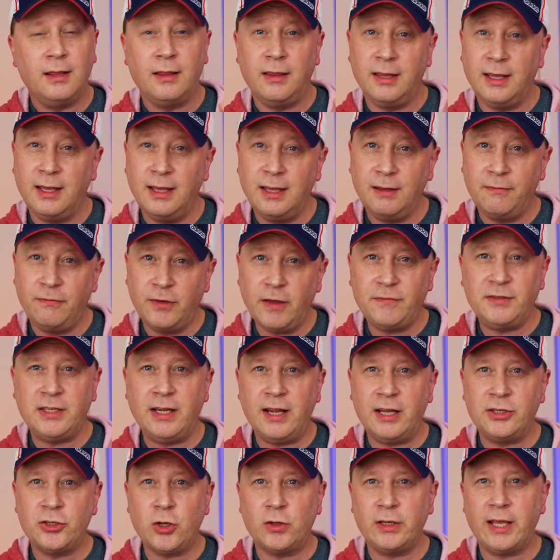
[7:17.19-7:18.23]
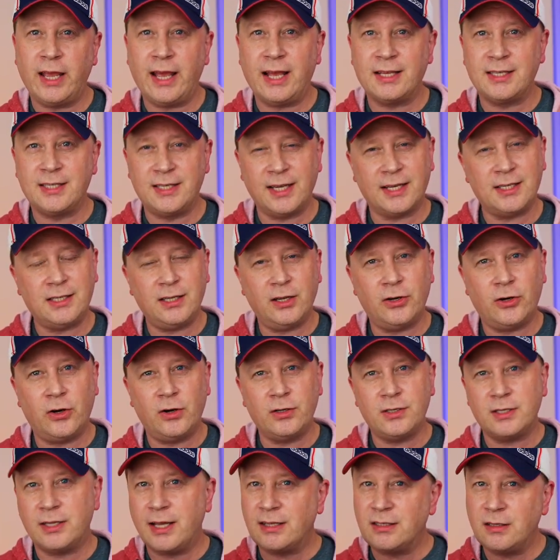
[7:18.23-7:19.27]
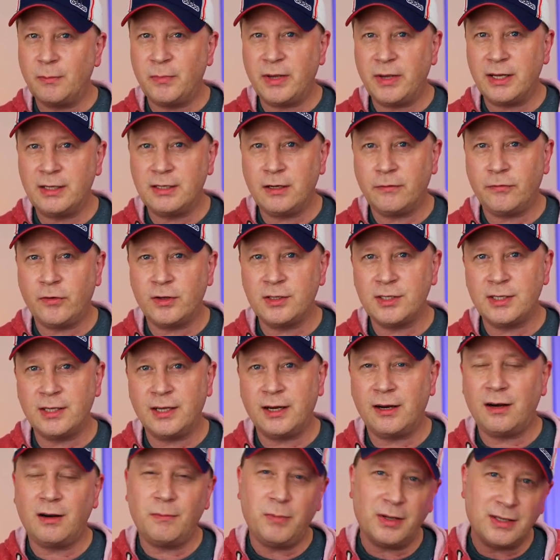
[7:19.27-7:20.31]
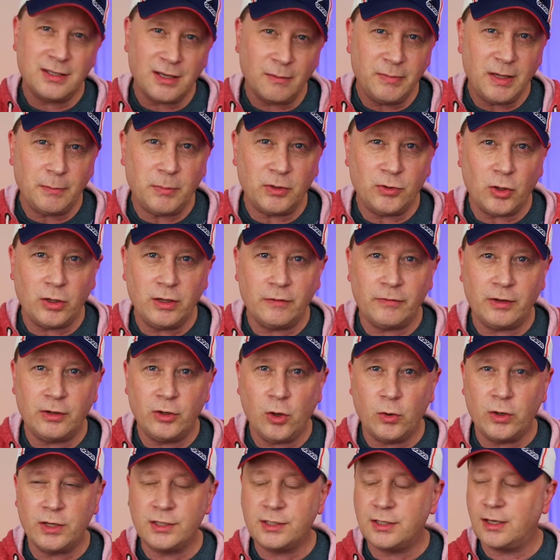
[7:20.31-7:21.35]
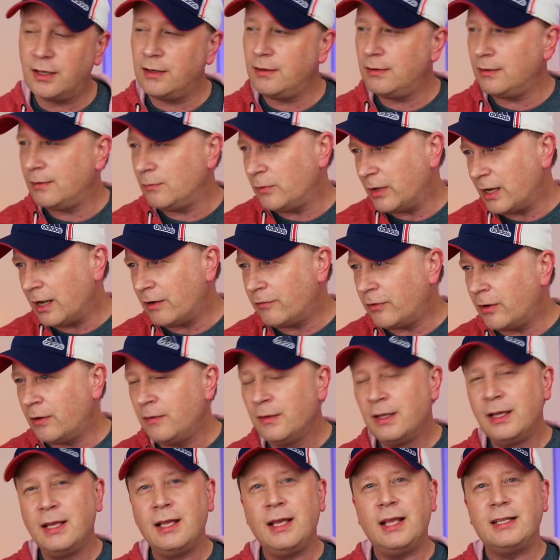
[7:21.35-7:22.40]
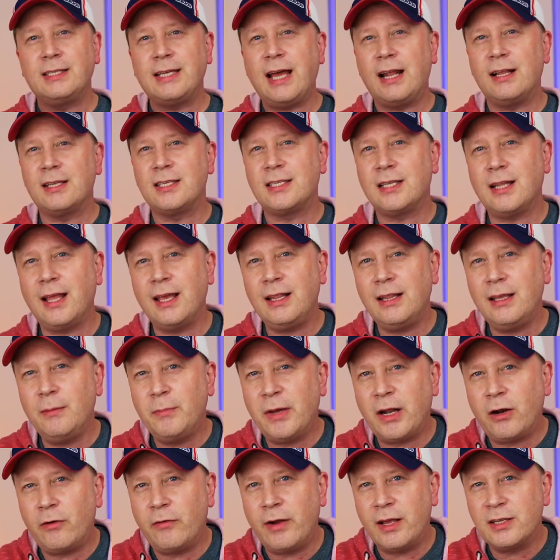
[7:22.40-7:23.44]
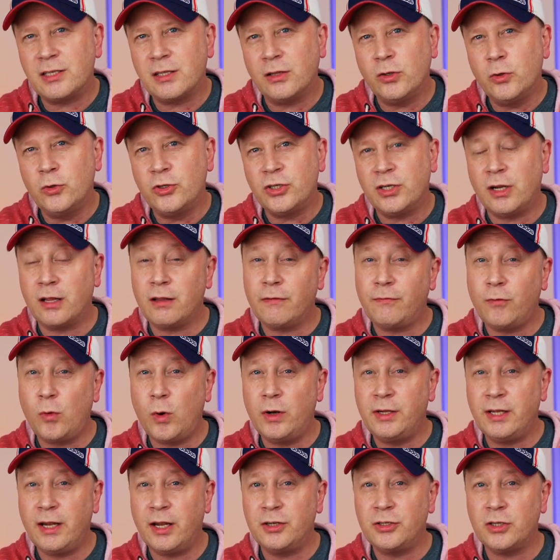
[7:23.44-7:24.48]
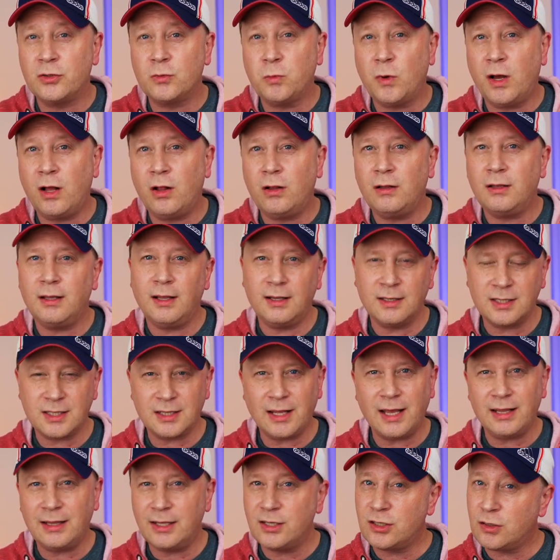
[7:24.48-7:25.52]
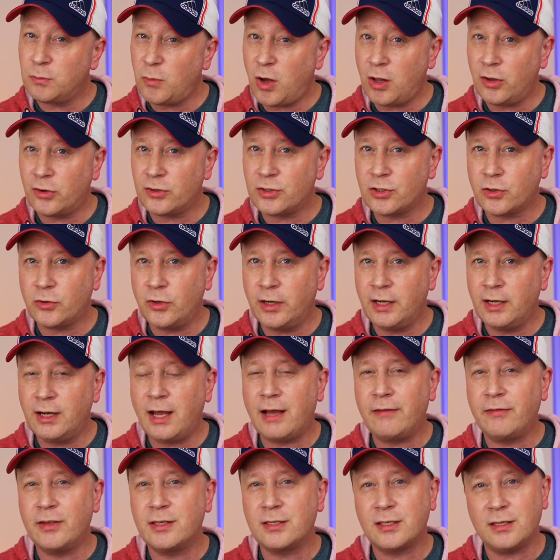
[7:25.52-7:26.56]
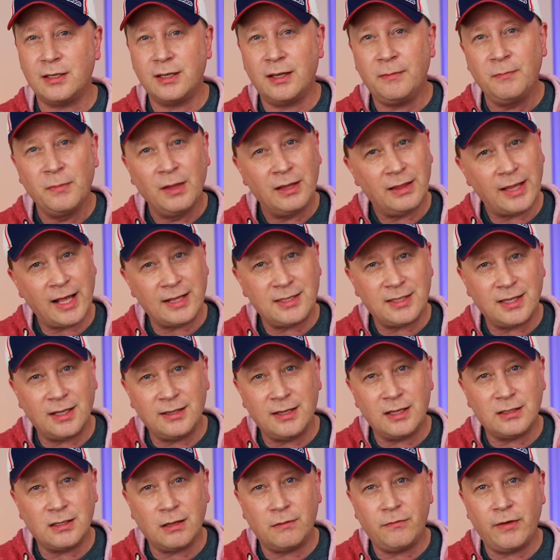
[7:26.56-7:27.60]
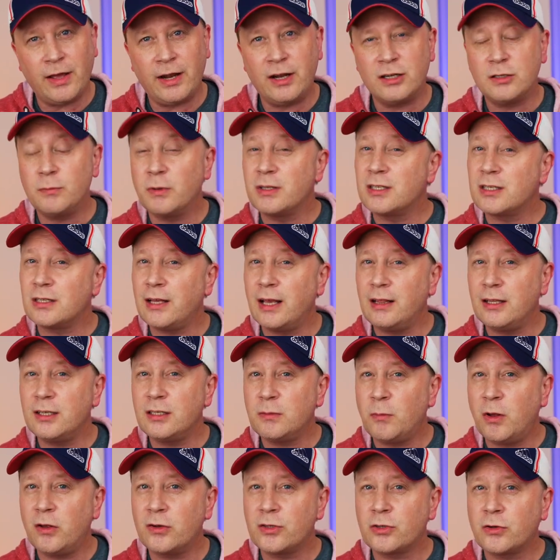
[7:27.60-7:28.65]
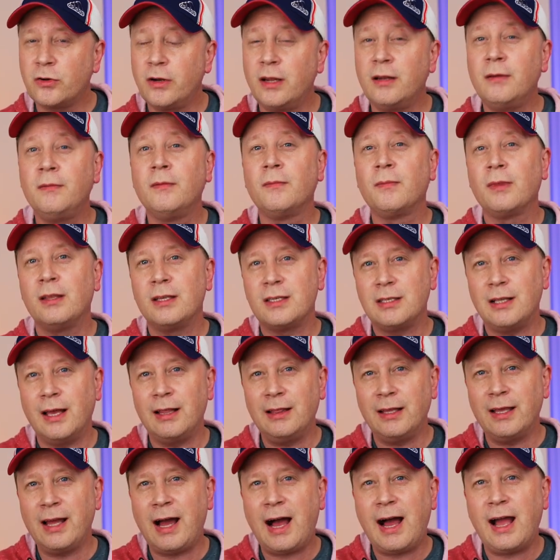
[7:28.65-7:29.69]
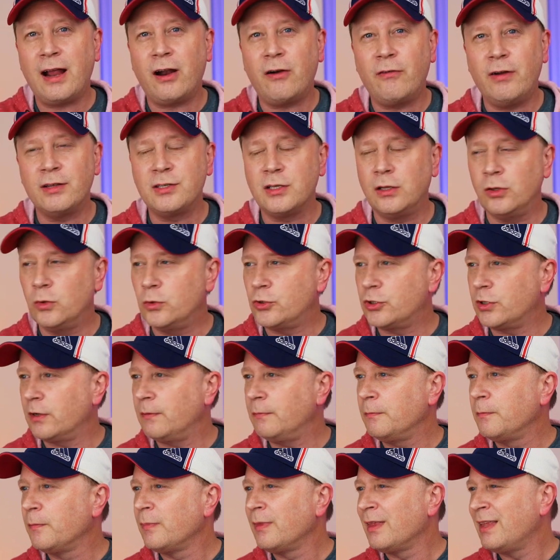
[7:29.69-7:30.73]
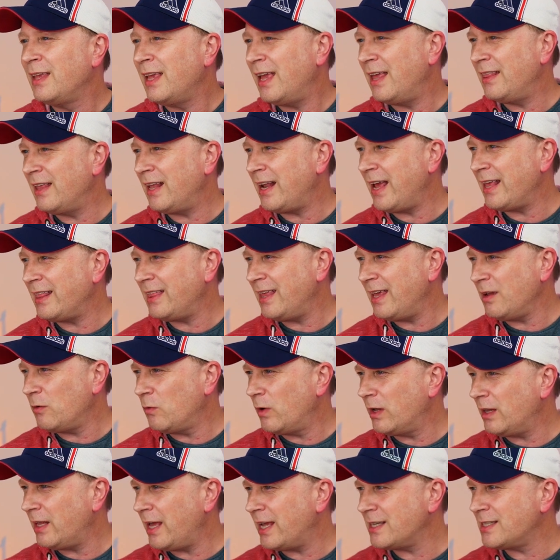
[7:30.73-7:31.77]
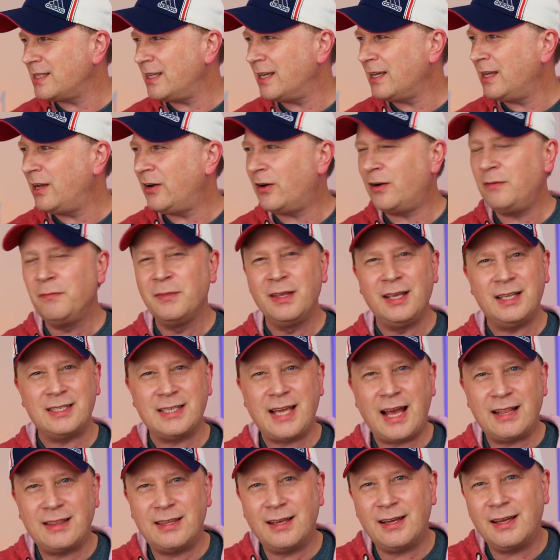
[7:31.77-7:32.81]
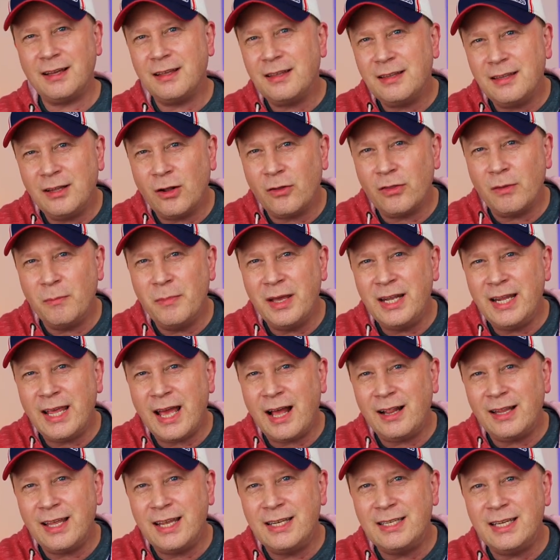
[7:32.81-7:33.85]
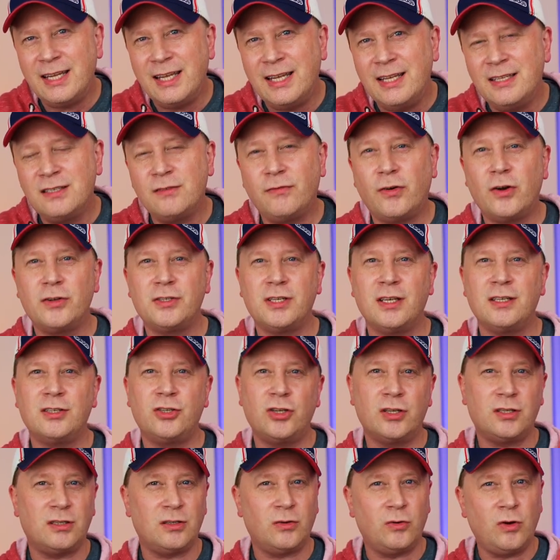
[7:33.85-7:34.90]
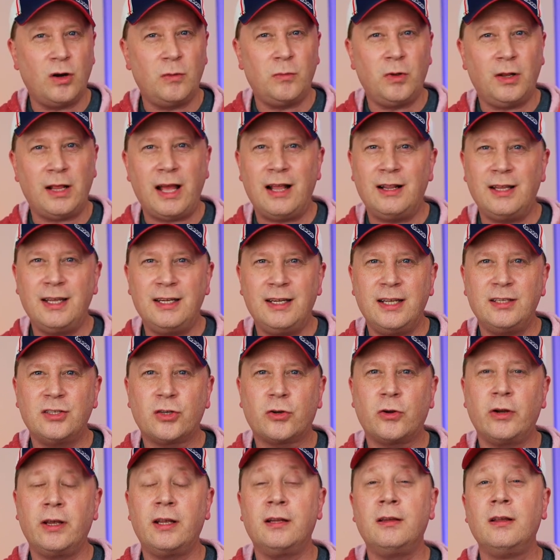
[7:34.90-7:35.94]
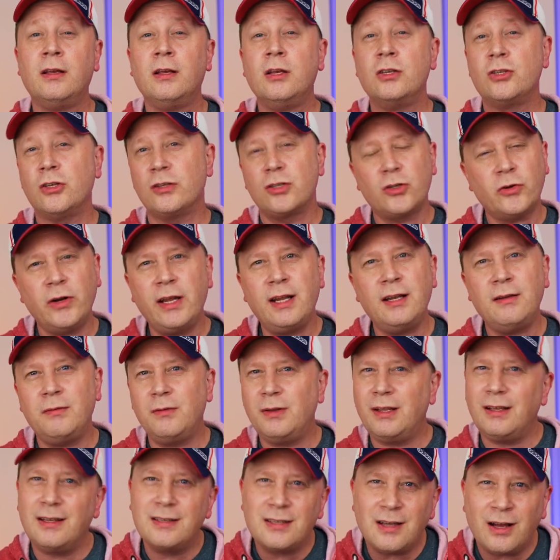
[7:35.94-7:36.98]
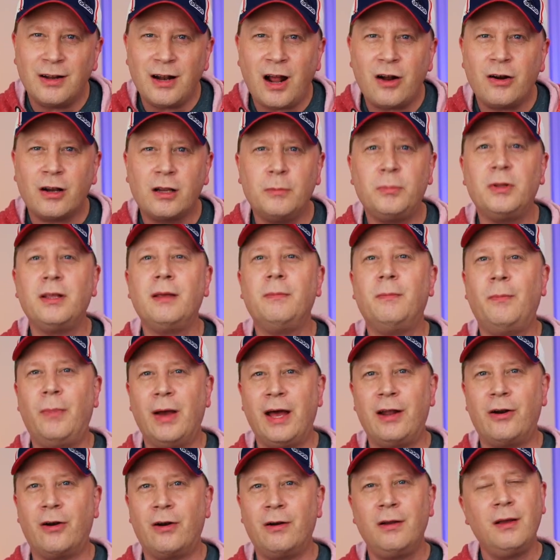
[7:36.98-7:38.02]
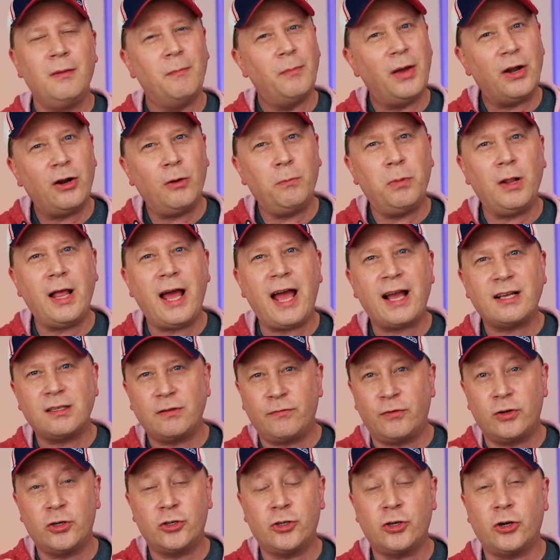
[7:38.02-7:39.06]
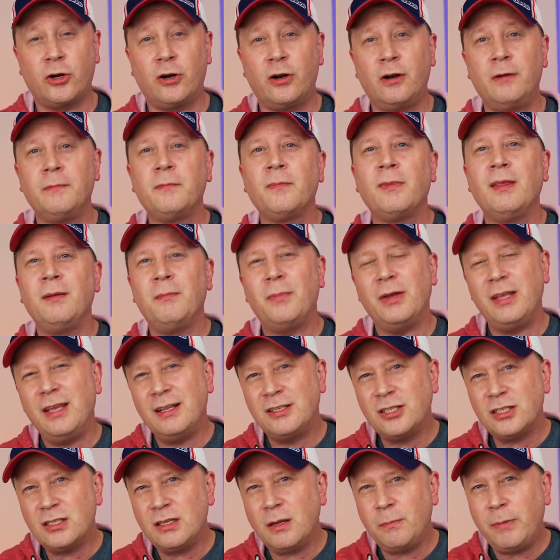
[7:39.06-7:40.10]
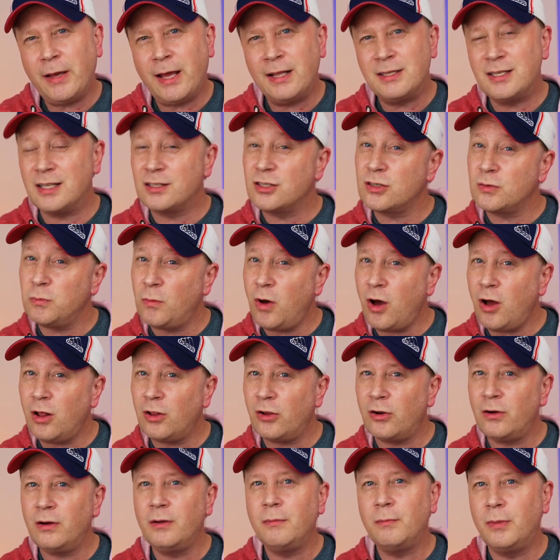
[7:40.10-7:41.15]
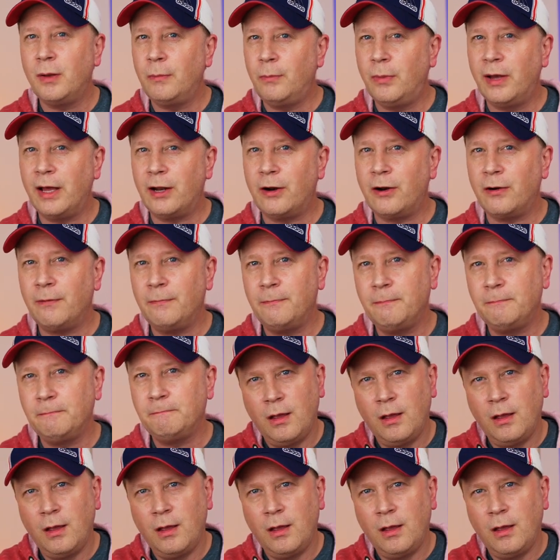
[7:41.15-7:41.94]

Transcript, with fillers: The 15 inch only has 60 hertz. That's a big difference there, but some people don't even notice it, whatever. It's got a slightly better resolution on the 14 inch as well, and slightly smaller screen. Obviously, that's the disadvantage, but slightly smaller screen, slightly higher resolution. And then I think one last thing here, it's got the, you know, the mini LEDs versus just the normal LED screen. So the screen is unarguably better, better blacks for sure. But it just depends. It's smaller, but better.